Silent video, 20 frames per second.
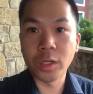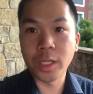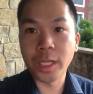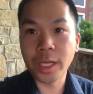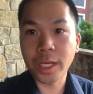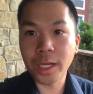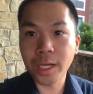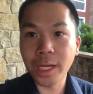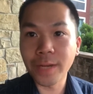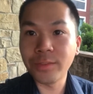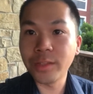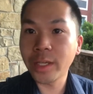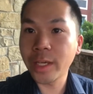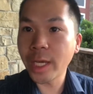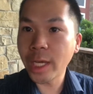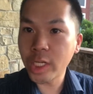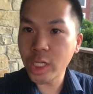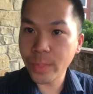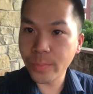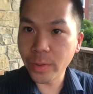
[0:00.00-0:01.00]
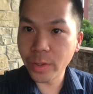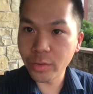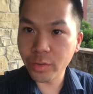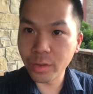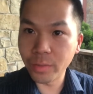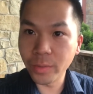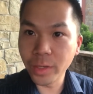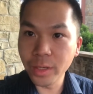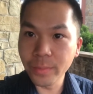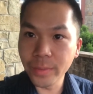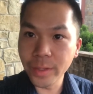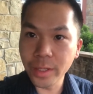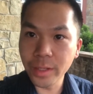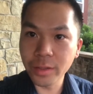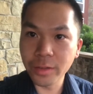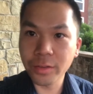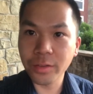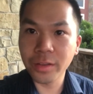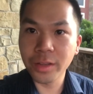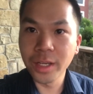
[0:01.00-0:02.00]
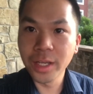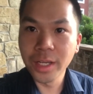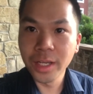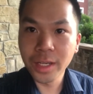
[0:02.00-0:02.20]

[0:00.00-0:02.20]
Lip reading: Like I have to catch up on some emails,